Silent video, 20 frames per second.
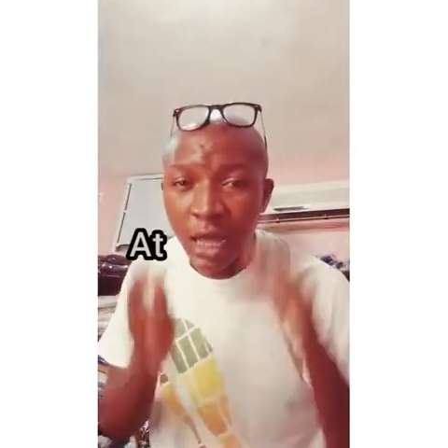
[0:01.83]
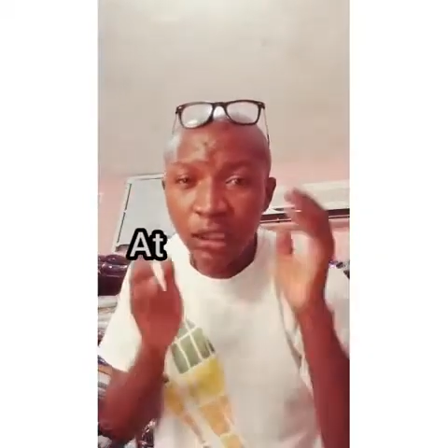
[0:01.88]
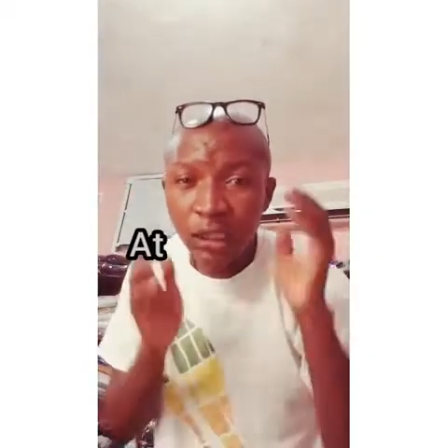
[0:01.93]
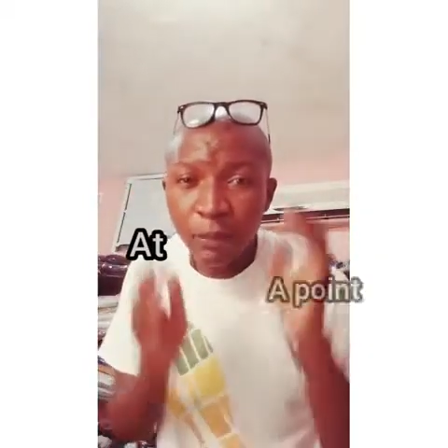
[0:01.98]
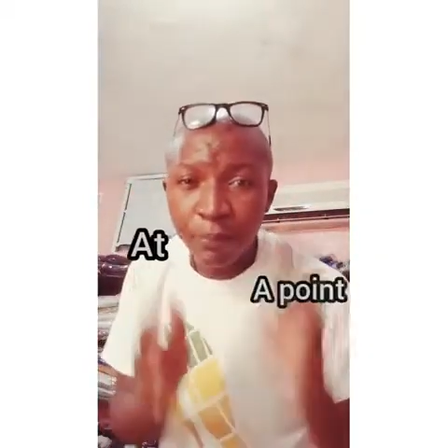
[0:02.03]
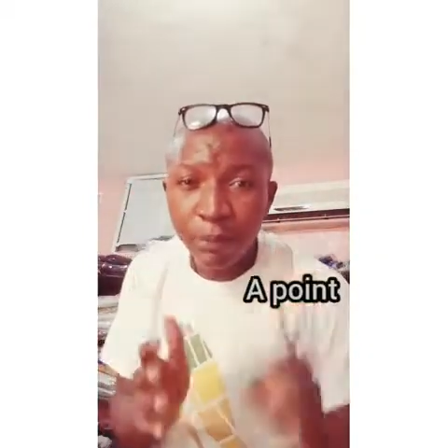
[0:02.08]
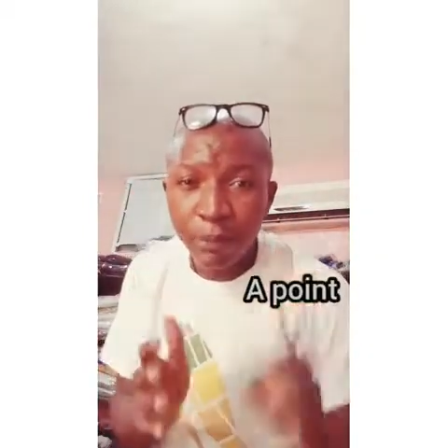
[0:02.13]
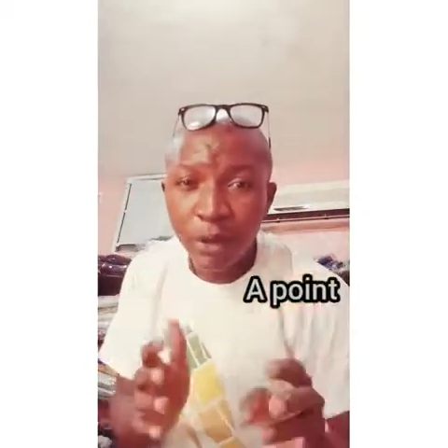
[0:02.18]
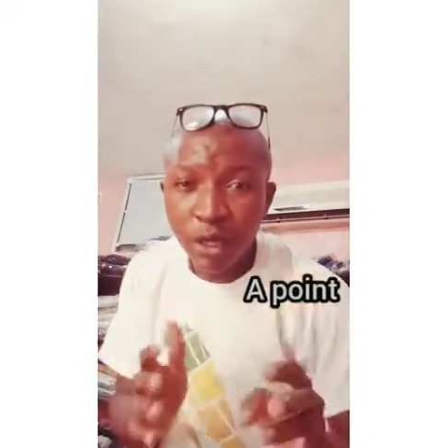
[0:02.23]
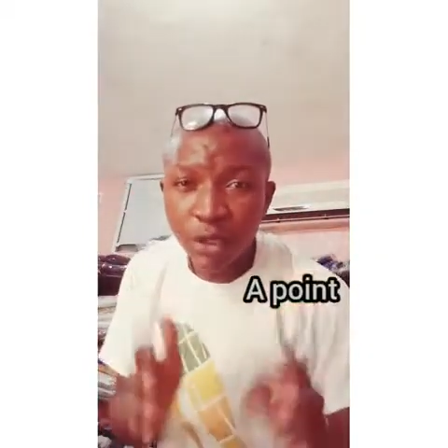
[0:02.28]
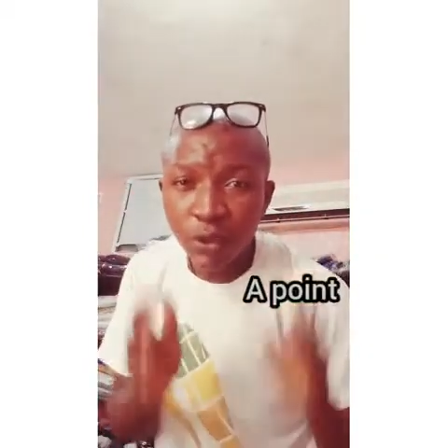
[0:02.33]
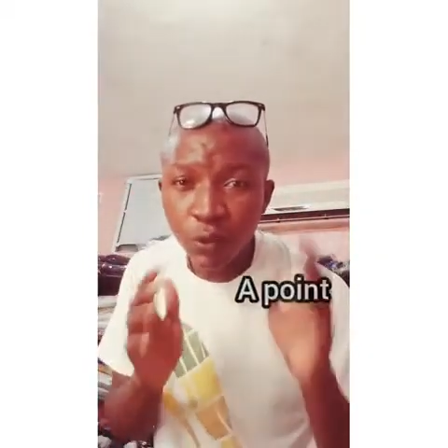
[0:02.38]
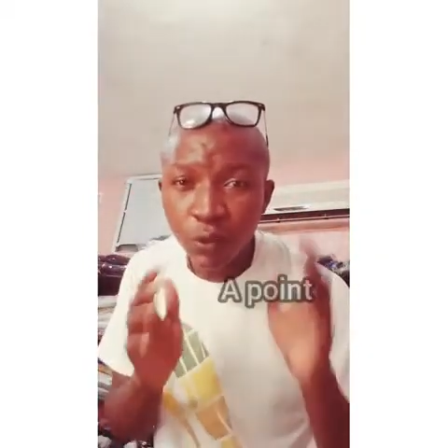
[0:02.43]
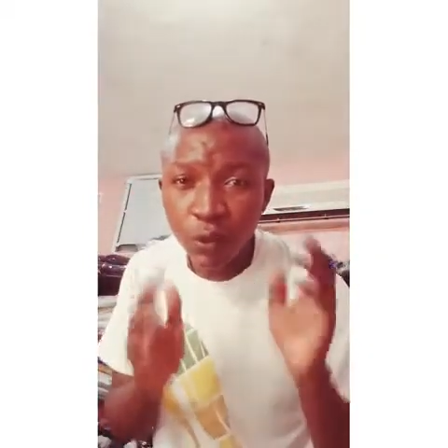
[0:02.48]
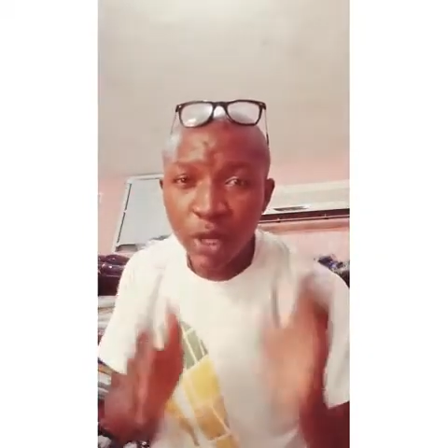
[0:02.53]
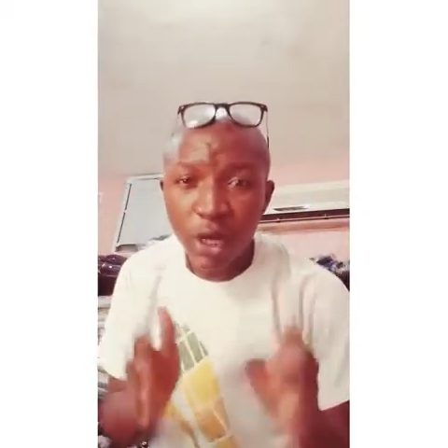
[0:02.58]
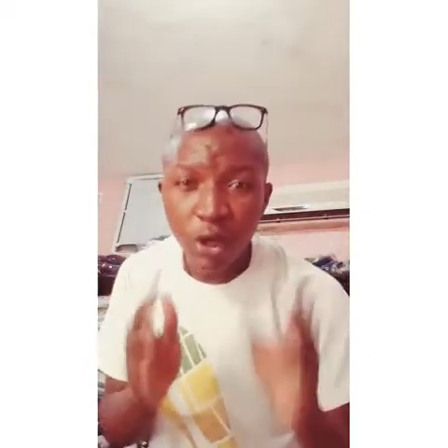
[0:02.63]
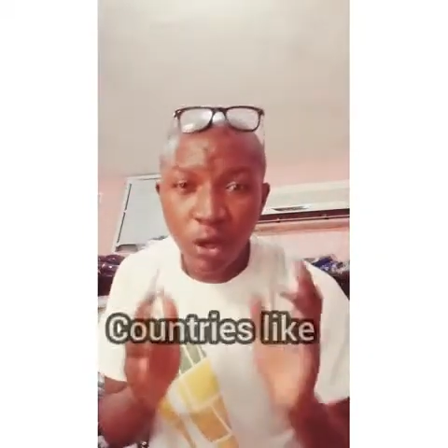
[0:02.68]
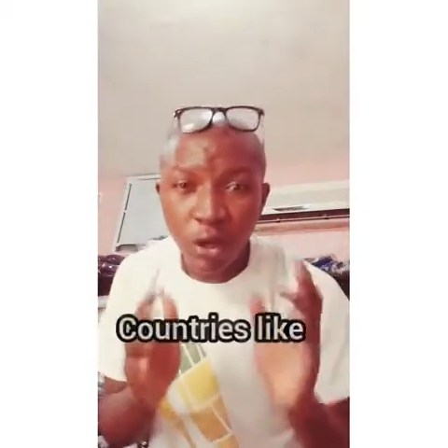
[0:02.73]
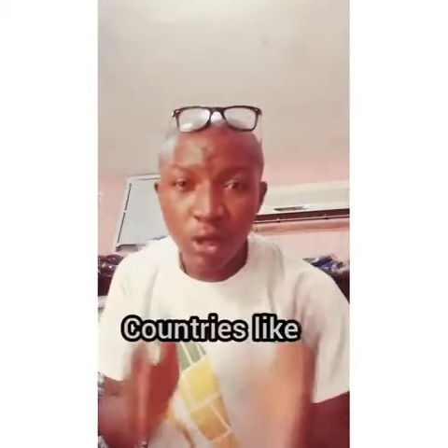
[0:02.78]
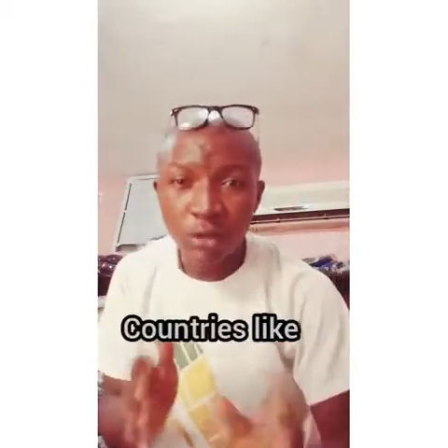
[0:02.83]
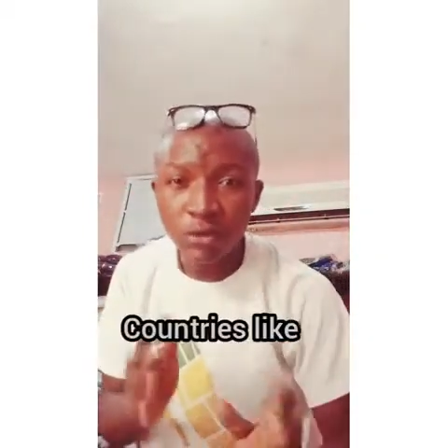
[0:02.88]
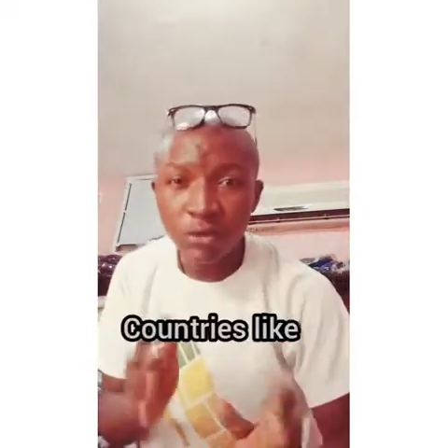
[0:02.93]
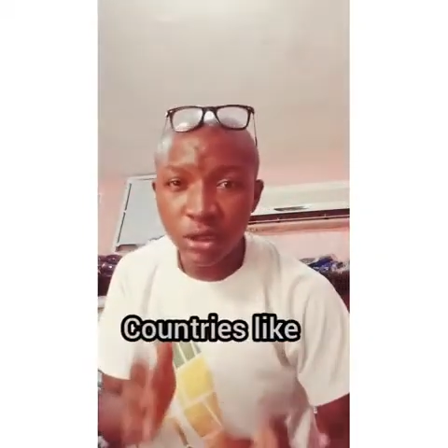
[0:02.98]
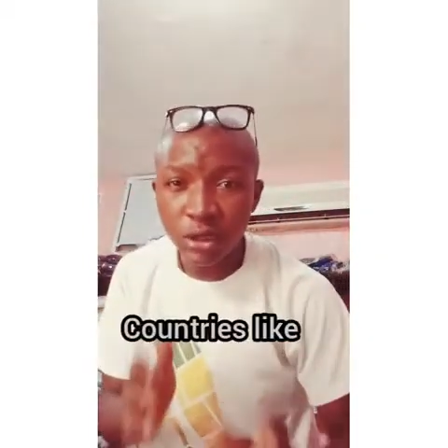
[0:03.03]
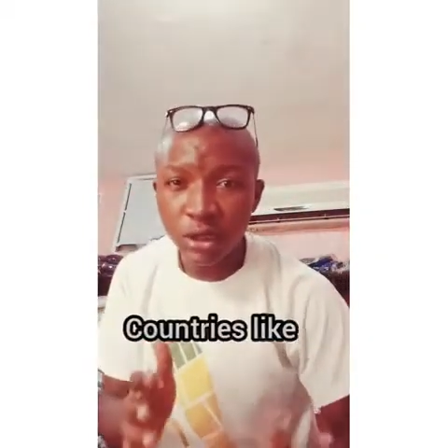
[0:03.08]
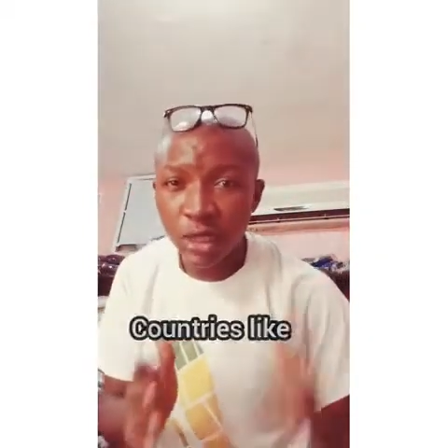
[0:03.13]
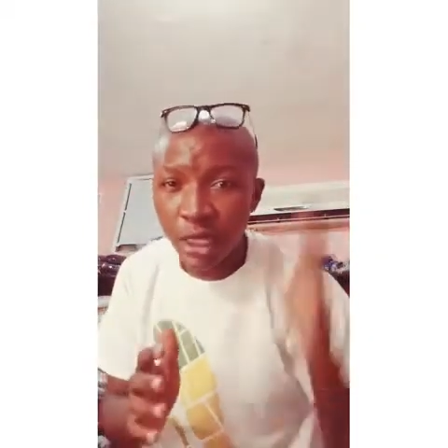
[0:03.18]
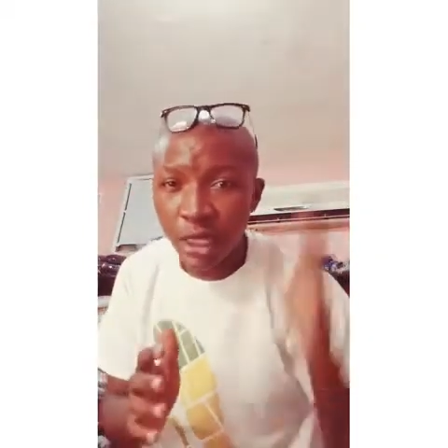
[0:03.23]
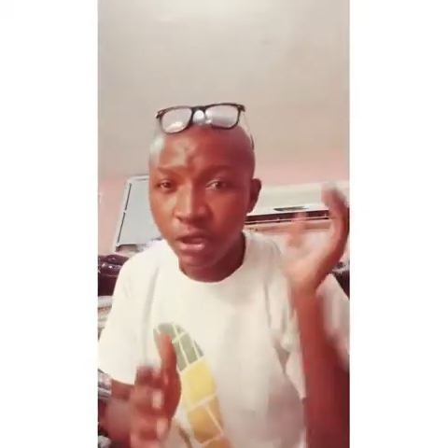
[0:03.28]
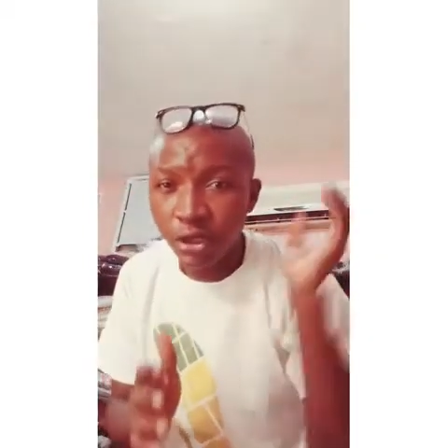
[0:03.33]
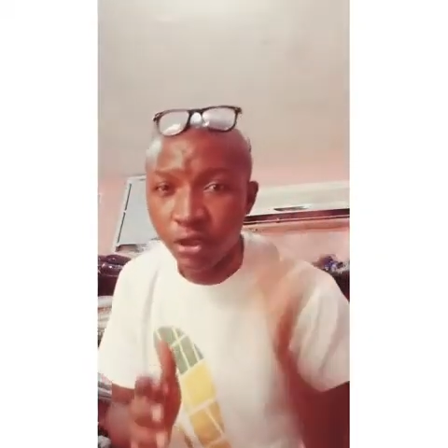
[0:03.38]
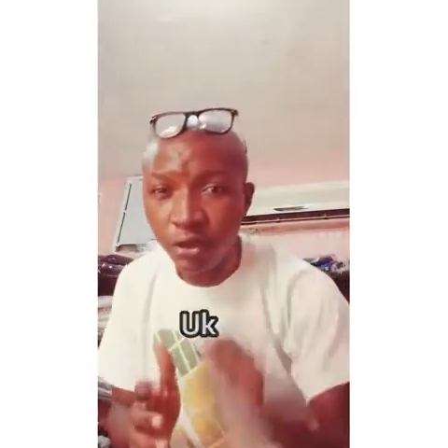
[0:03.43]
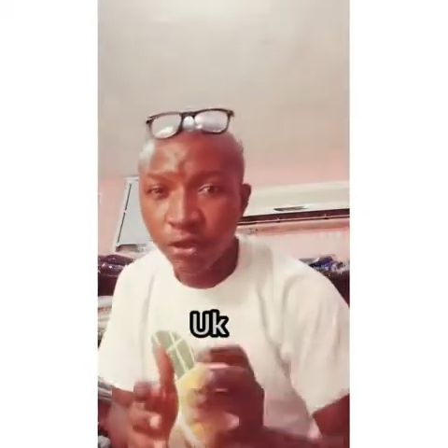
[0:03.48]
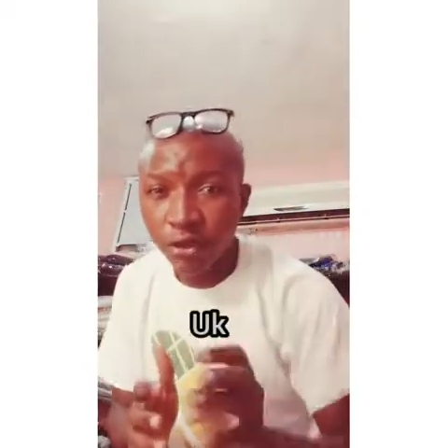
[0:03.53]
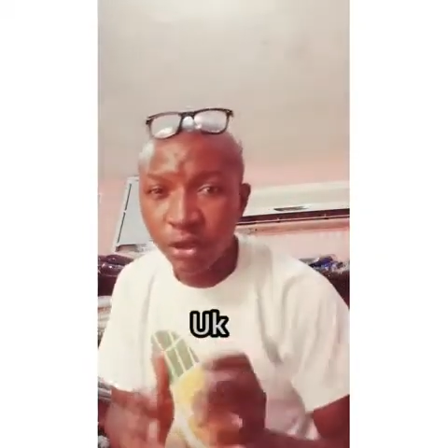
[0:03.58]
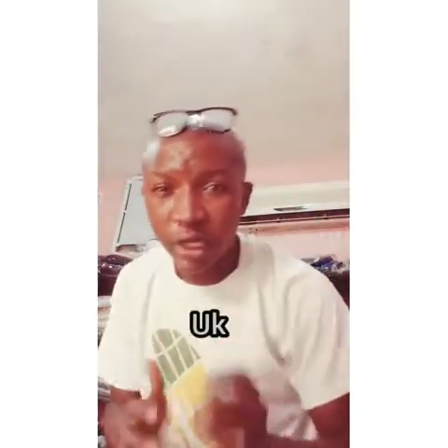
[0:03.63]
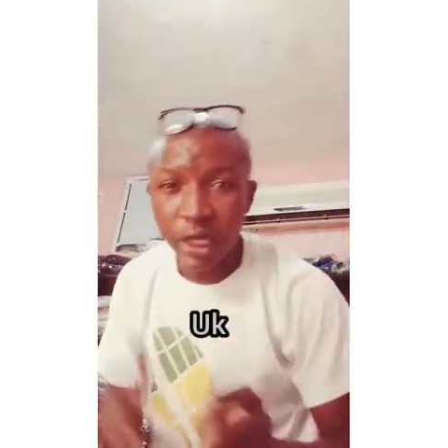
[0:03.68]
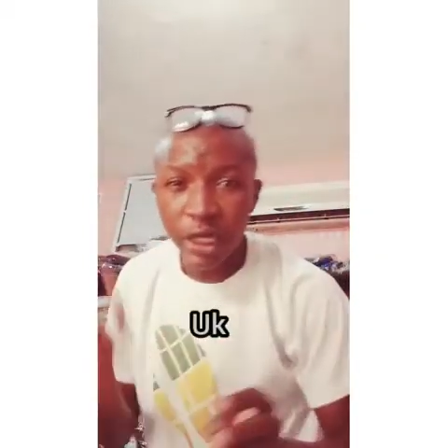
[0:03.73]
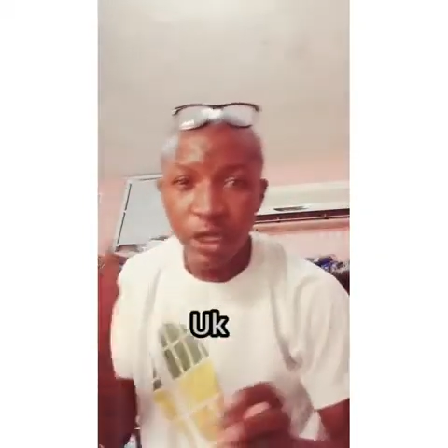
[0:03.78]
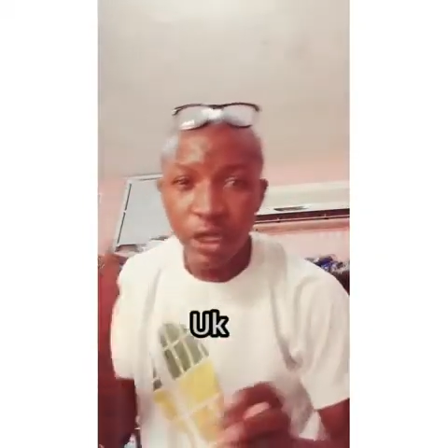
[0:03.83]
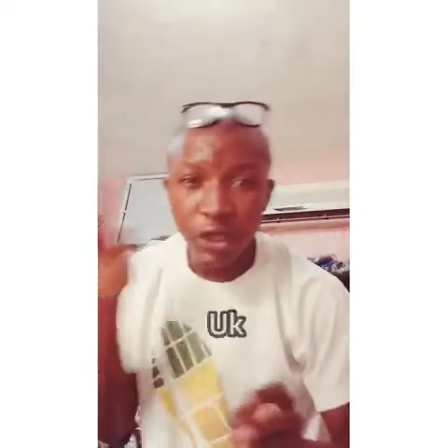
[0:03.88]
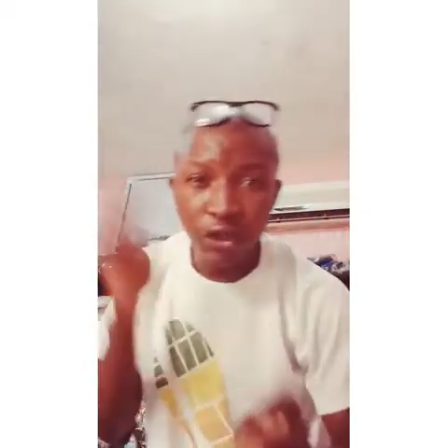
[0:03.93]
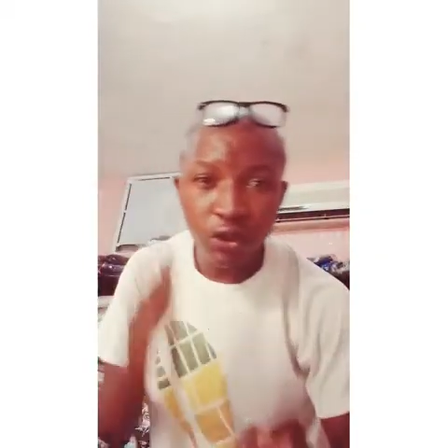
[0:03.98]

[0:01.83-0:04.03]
At a point where countries like UK,